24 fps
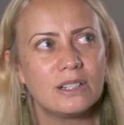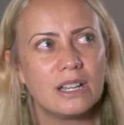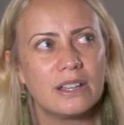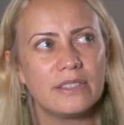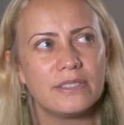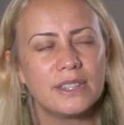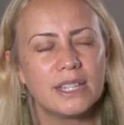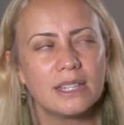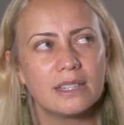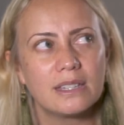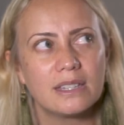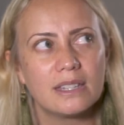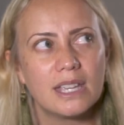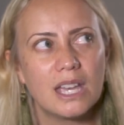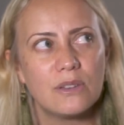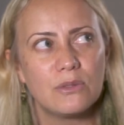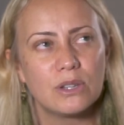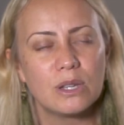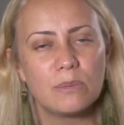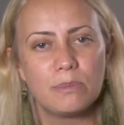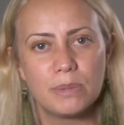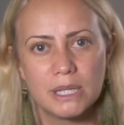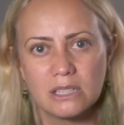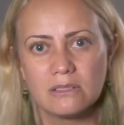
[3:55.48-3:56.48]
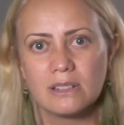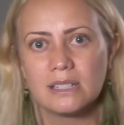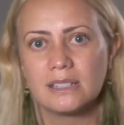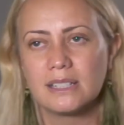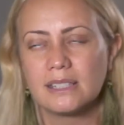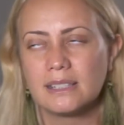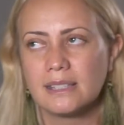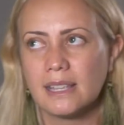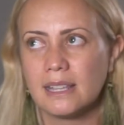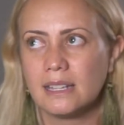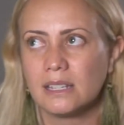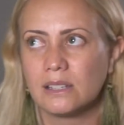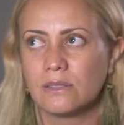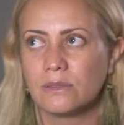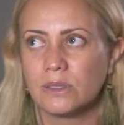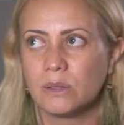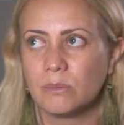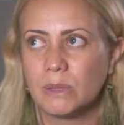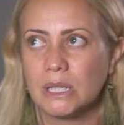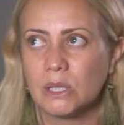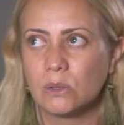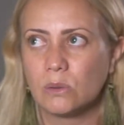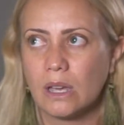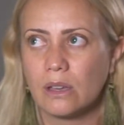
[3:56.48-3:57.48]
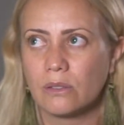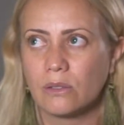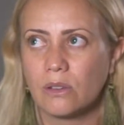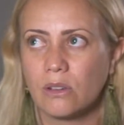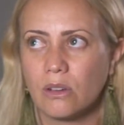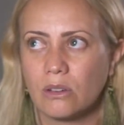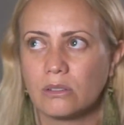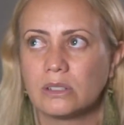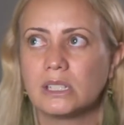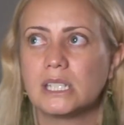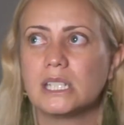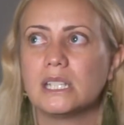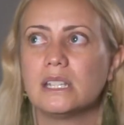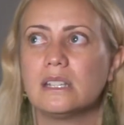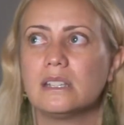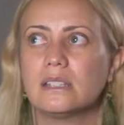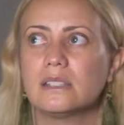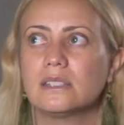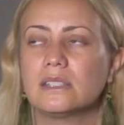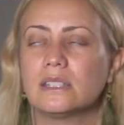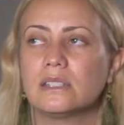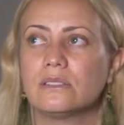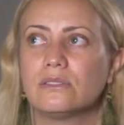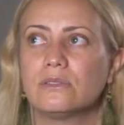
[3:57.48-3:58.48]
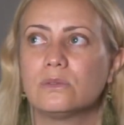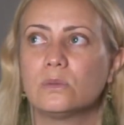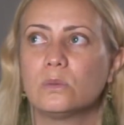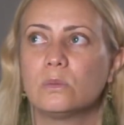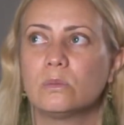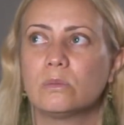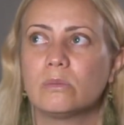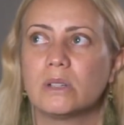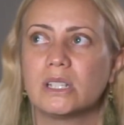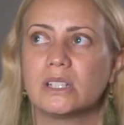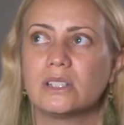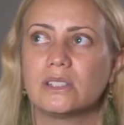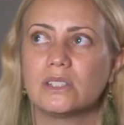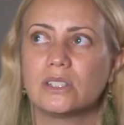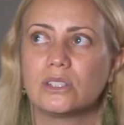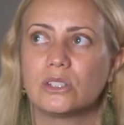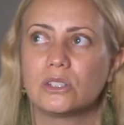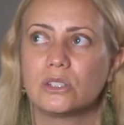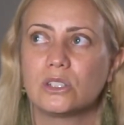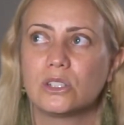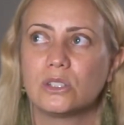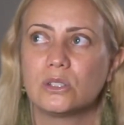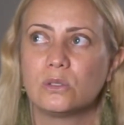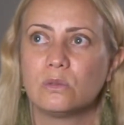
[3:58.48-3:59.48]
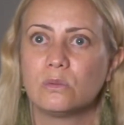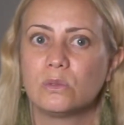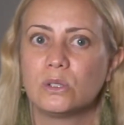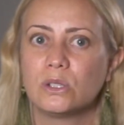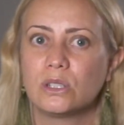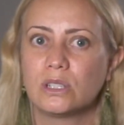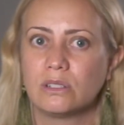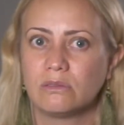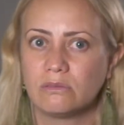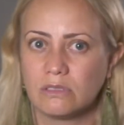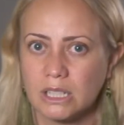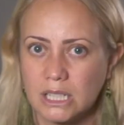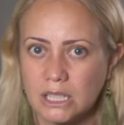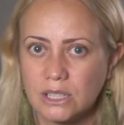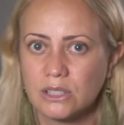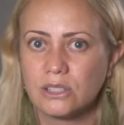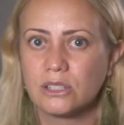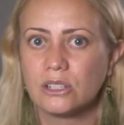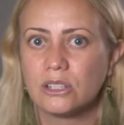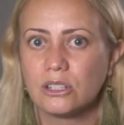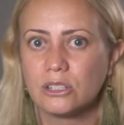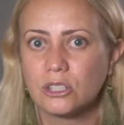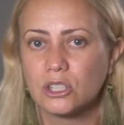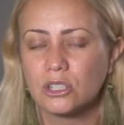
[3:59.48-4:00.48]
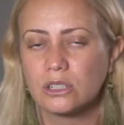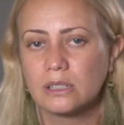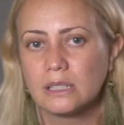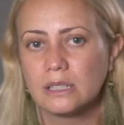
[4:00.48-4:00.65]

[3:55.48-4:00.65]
think having a better understanding of the mental health context informed my decision to do work in research,